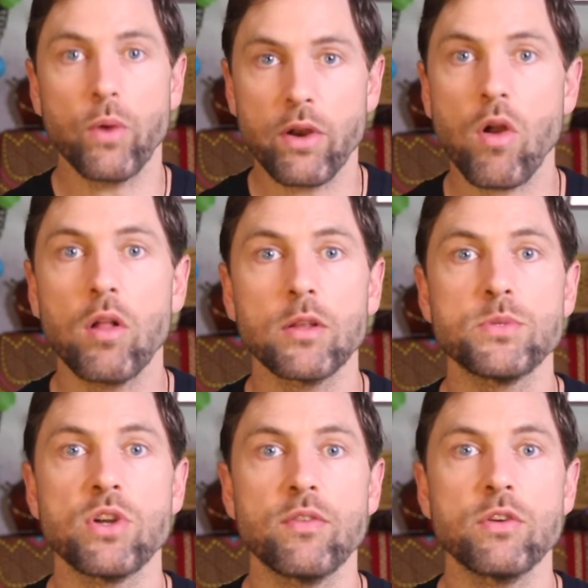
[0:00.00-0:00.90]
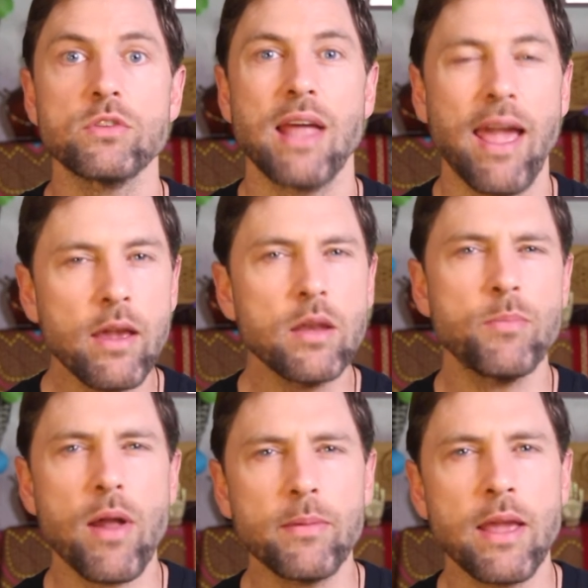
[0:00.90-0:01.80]
we are all observers
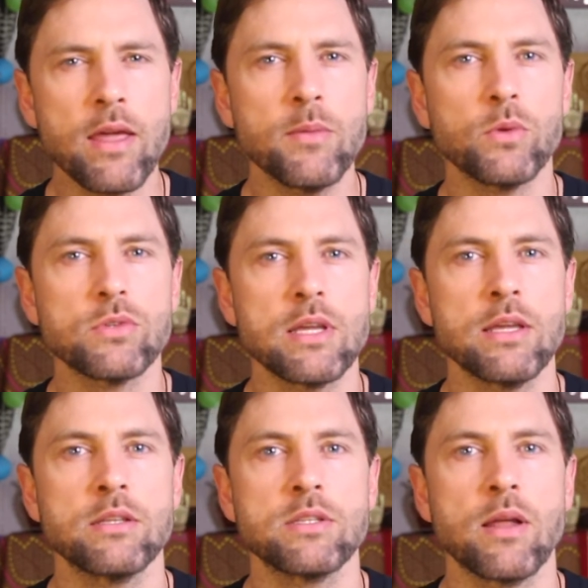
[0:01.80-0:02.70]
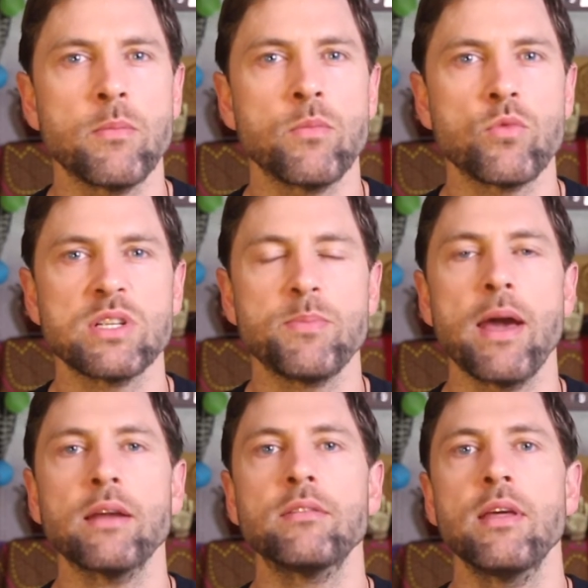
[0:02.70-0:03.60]
and probably animals in some
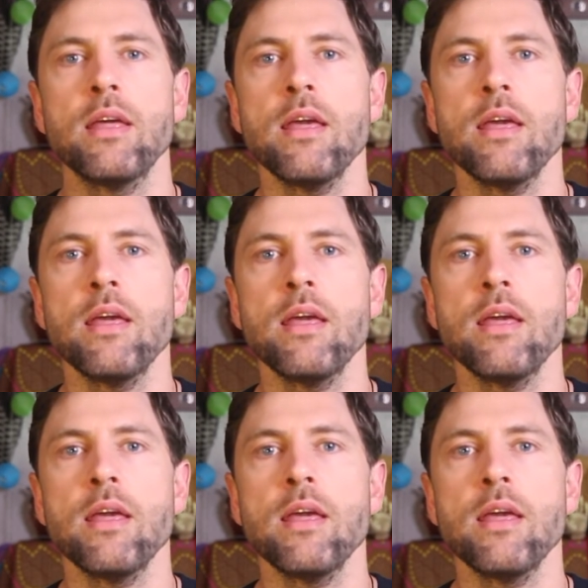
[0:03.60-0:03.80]
respect,